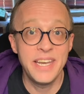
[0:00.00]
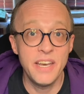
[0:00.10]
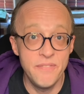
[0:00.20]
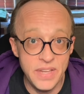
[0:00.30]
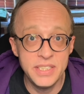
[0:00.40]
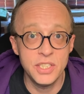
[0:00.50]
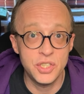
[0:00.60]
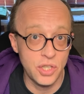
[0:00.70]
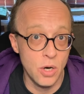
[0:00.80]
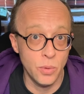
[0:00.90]
in vintage
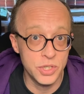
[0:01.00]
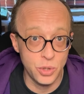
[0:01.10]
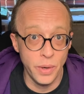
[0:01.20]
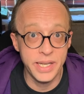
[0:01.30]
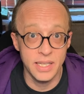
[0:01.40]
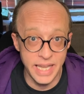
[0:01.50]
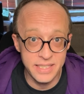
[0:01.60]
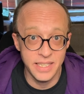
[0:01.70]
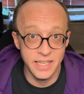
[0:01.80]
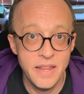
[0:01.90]
Star Wars toy
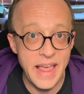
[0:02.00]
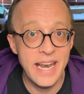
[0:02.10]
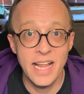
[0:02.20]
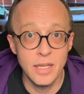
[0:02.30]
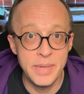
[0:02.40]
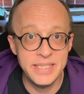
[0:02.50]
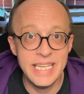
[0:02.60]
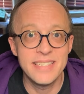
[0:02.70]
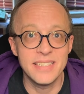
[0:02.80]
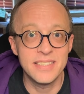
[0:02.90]
collecting, that element
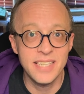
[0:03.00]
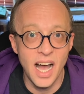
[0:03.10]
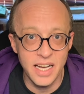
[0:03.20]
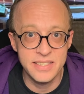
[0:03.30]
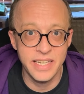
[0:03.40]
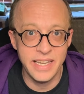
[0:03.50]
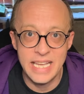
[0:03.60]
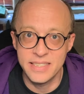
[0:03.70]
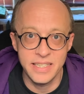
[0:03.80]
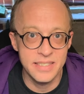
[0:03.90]
is as toxic
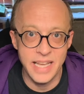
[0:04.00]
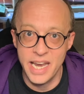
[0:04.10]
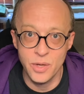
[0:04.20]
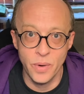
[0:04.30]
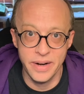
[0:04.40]
as it is anywhere